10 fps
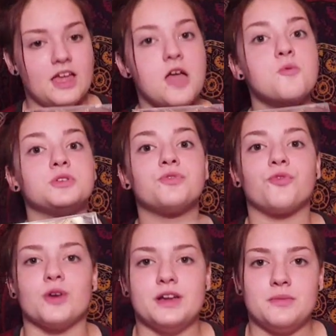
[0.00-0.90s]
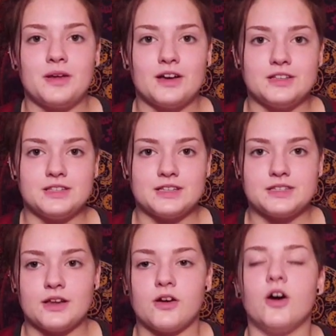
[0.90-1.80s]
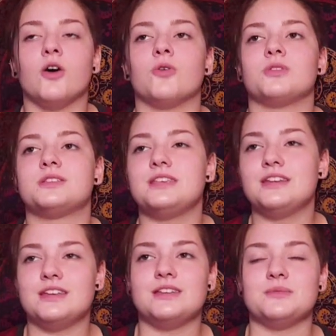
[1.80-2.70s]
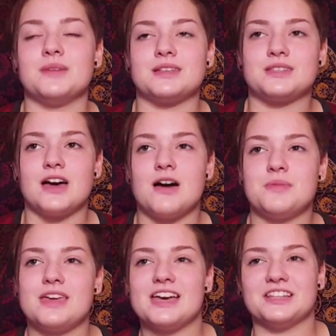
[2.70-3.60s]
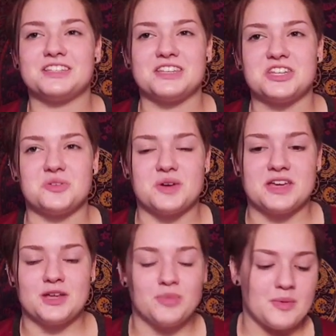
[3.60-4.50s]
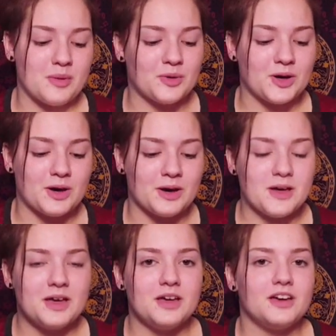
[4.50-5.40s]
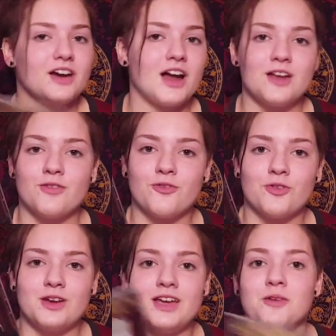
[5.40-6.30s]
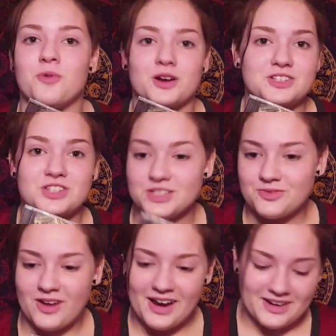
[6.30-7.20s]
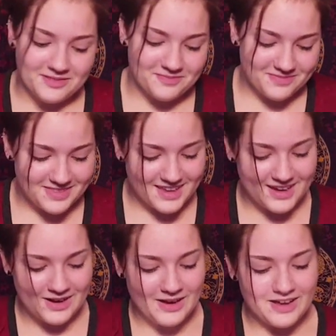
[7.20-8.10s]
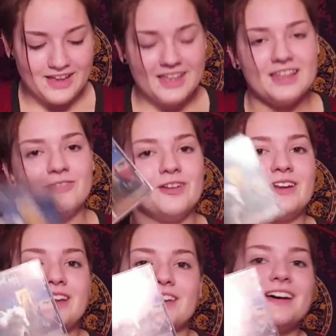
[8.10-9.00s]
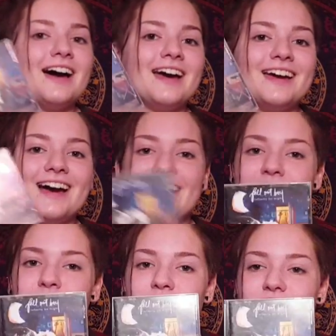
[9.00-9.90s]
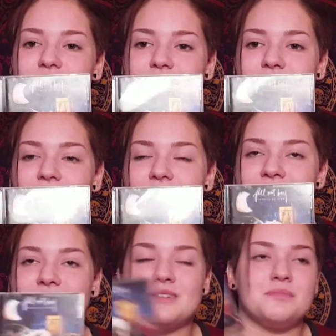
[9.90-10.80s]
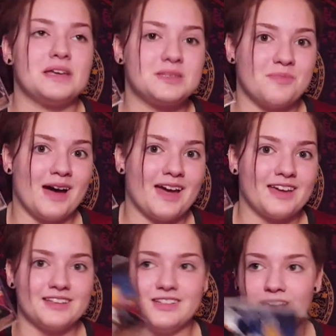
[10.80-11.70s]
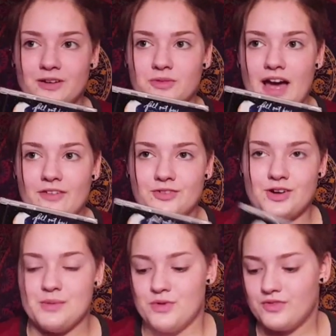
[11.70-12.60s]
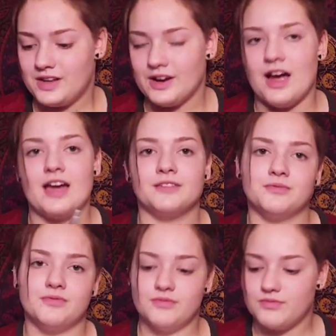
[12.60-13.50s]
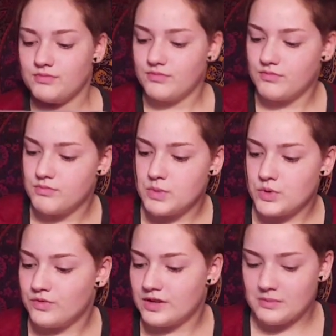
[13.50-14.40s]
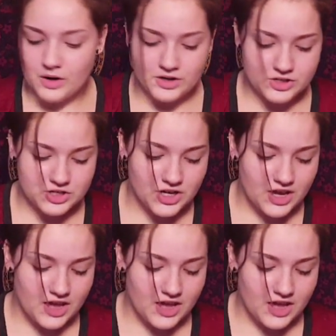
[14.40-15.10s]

it was free because they said, oh, the CD's messed up, you can't listen to it, blah, blah, blah. Got it for free, it works just fine. Infinity on High, I bought this at Best Buy, like after I moved here. I moved in March.